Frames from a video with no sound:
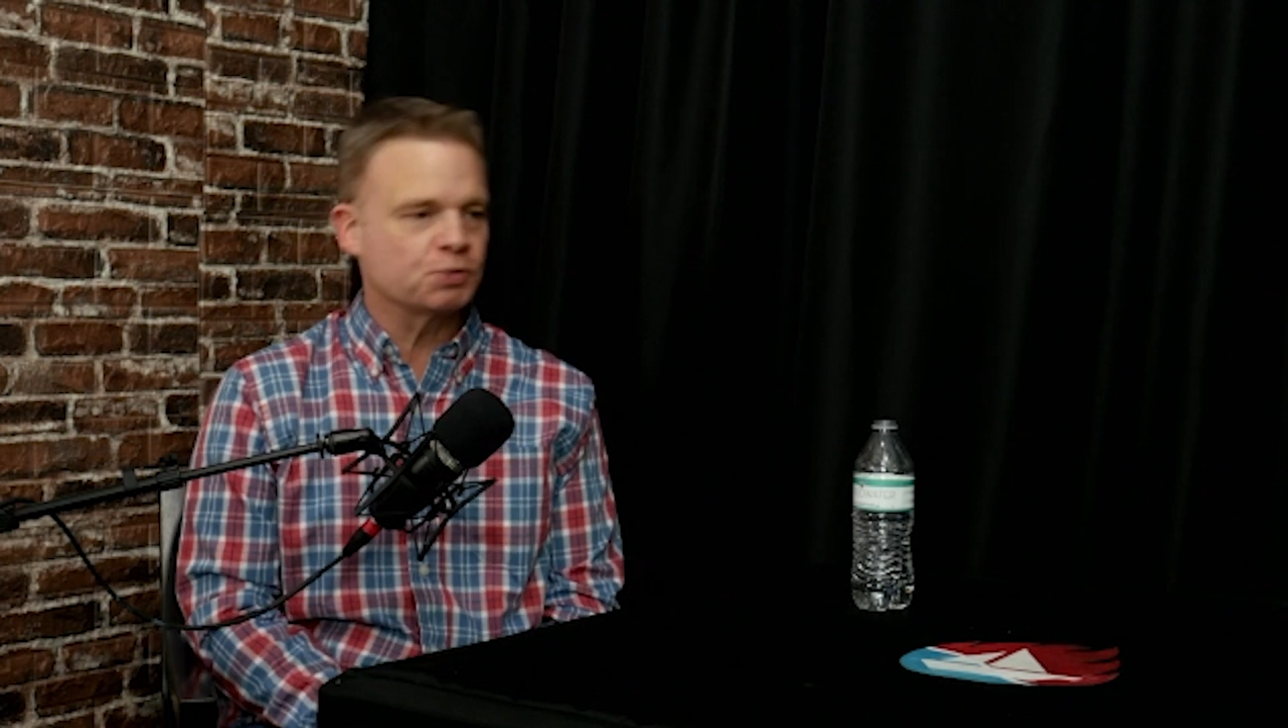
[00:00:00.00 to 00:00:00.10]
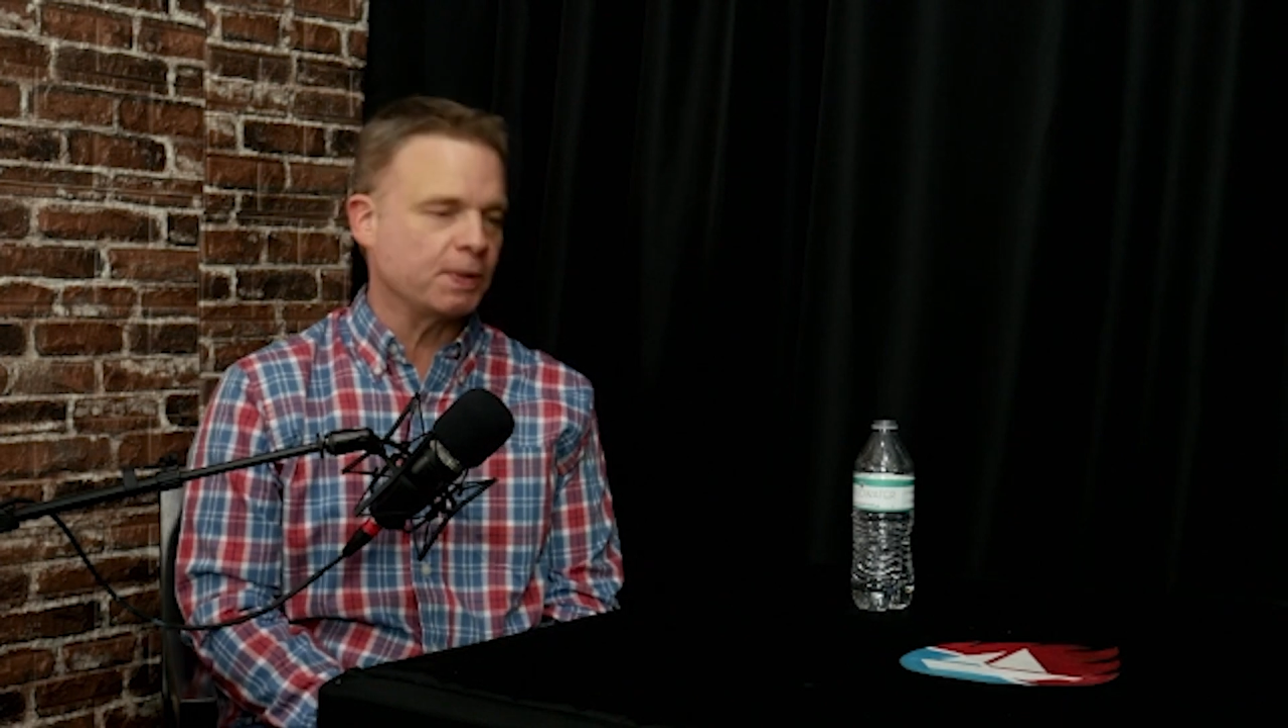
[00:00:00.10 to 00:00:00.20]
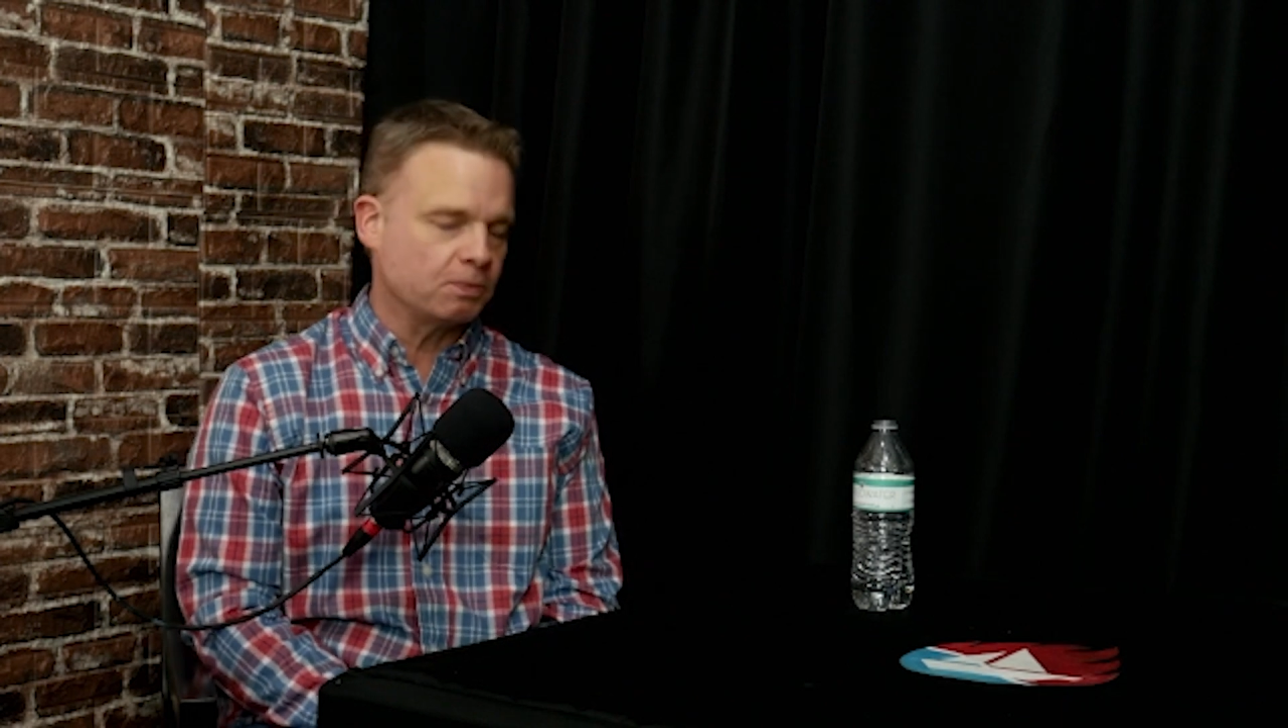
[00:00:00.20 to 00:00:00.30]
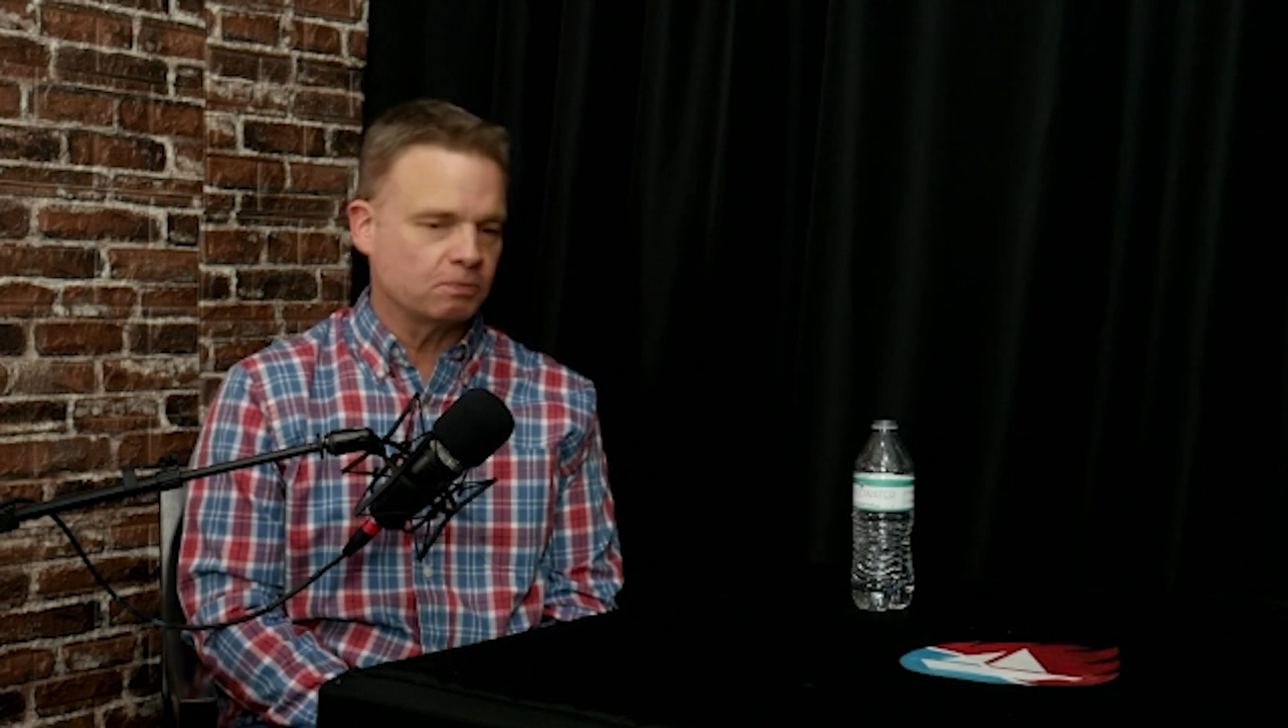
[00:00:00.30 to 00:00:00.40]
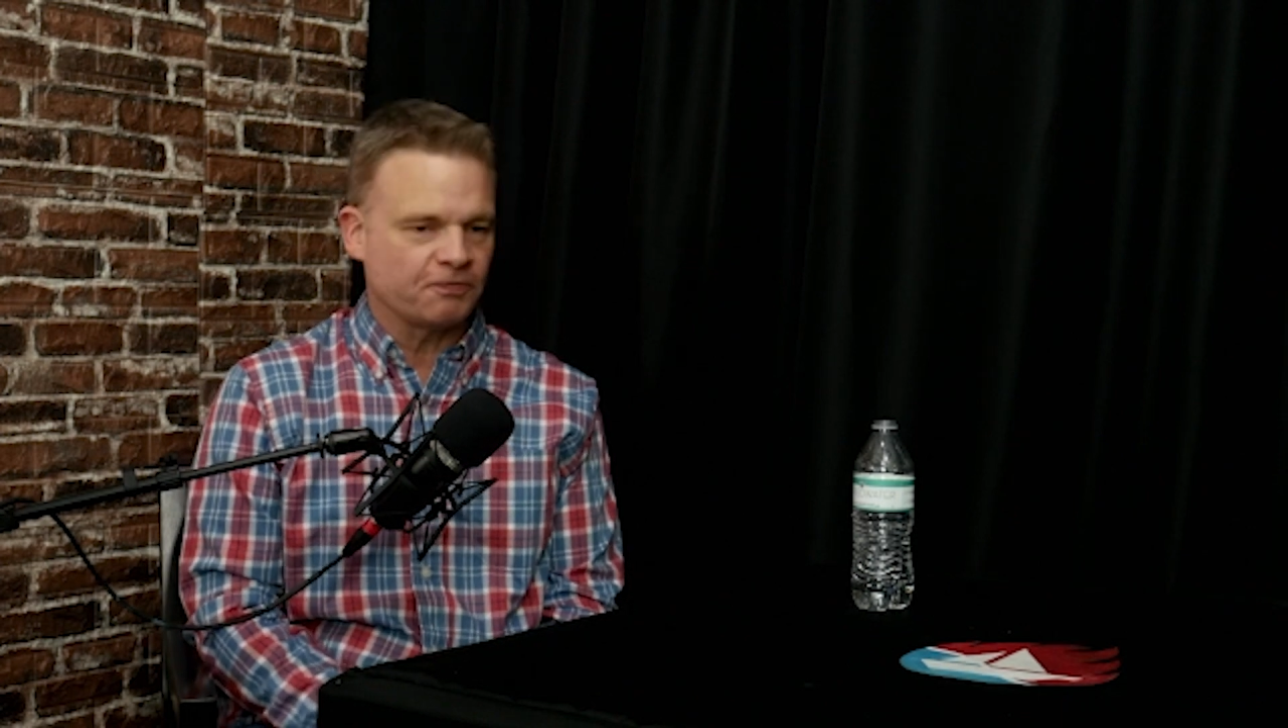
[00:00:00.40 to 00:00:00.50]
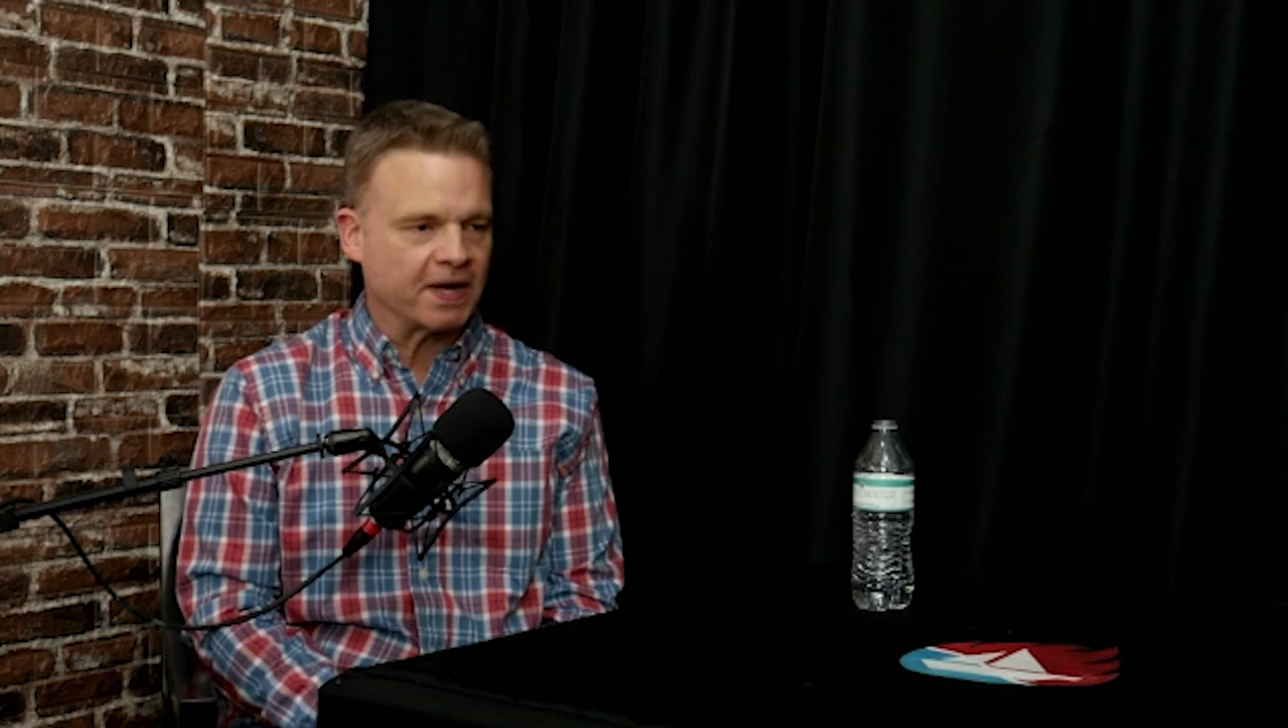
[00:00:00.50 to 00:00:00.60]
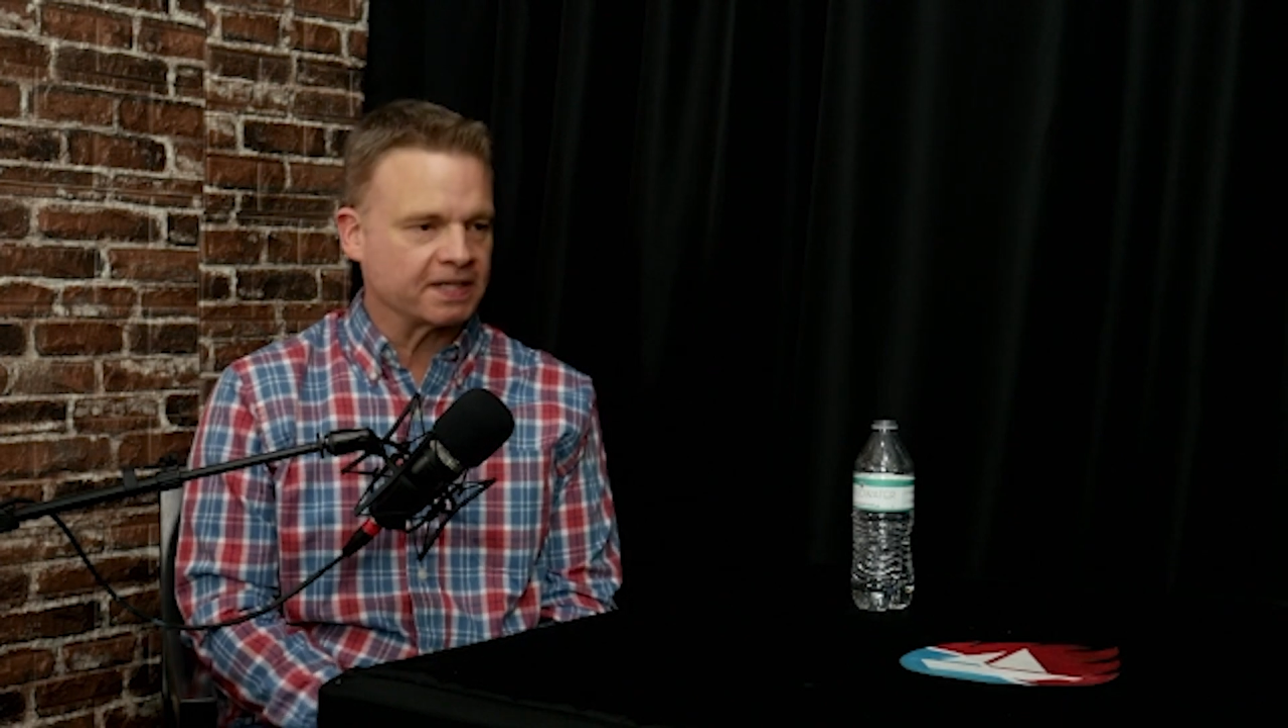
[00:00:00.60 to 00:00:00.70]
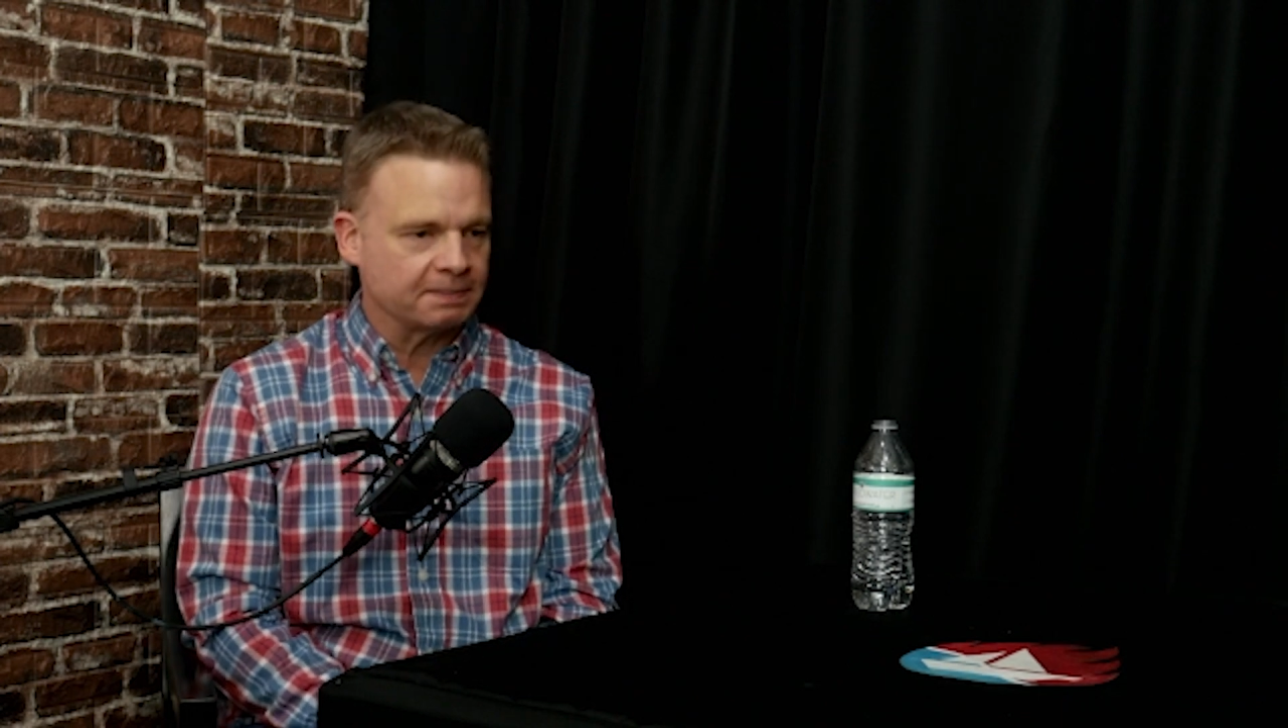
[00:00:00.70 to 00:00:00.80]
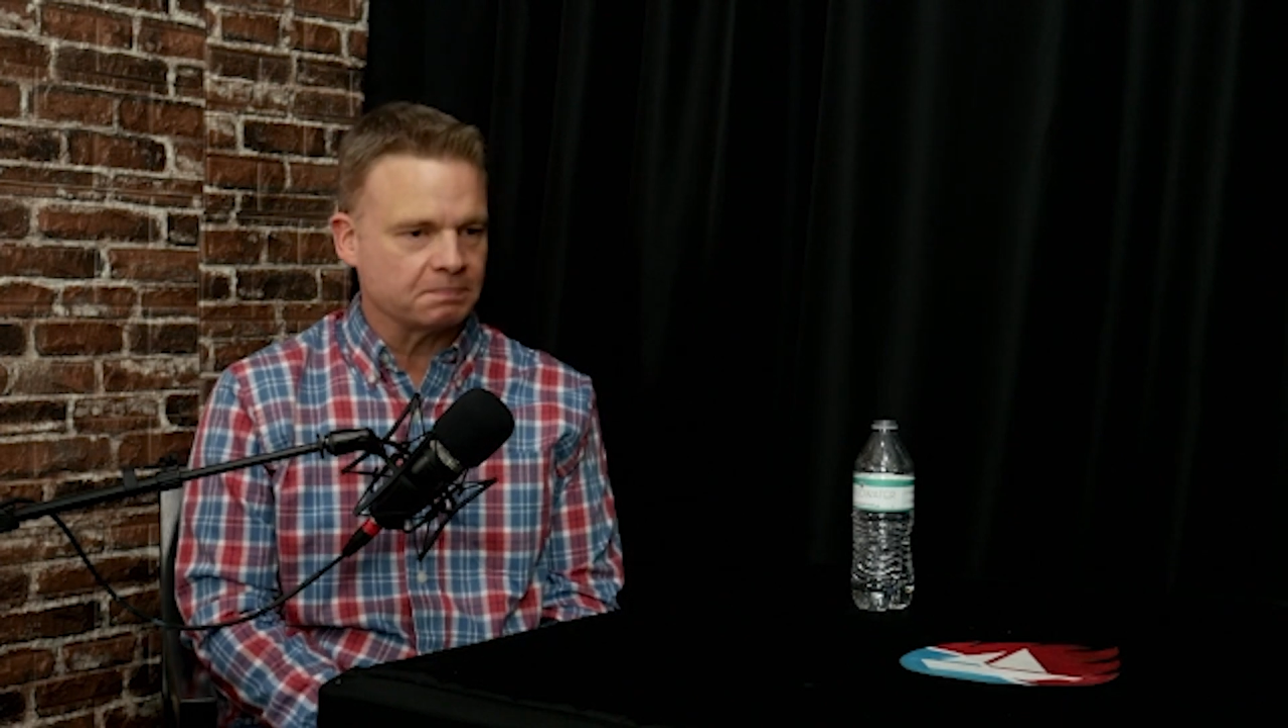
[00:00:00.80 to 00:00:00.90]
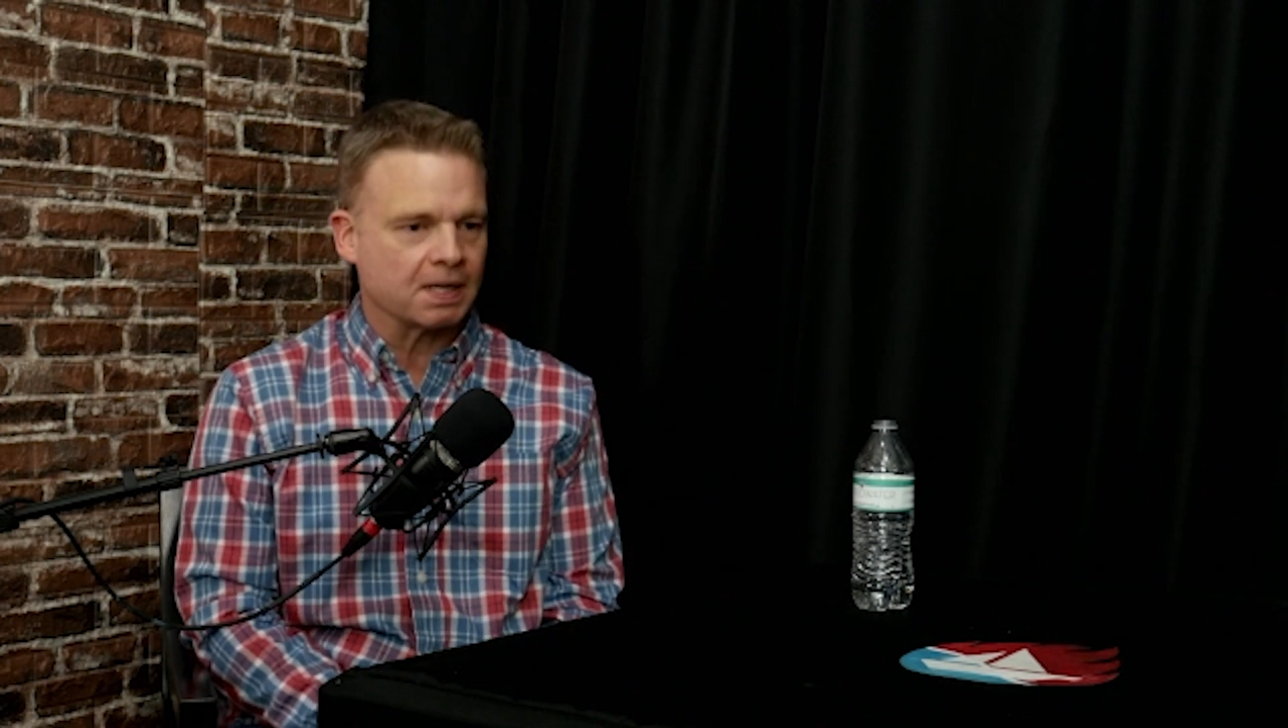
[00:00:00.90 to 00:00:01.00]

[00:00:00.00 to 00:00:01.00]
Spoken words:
we finally